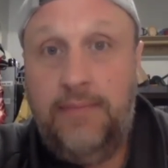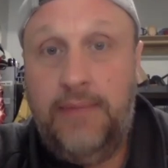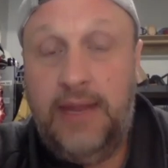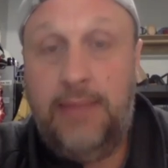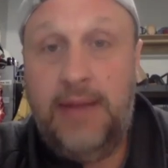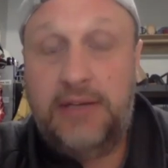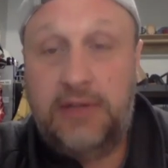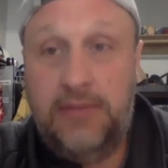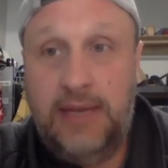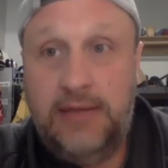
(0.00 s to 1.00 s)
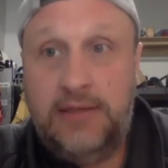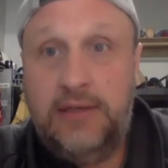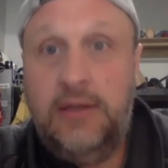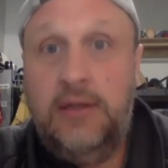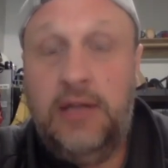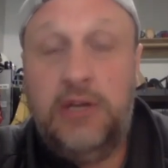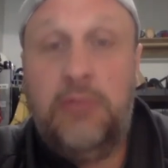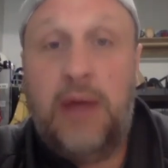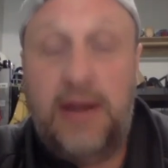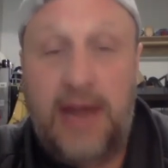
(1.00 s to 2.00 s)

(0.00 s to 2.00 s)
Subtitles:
And that basically means that you're about 90%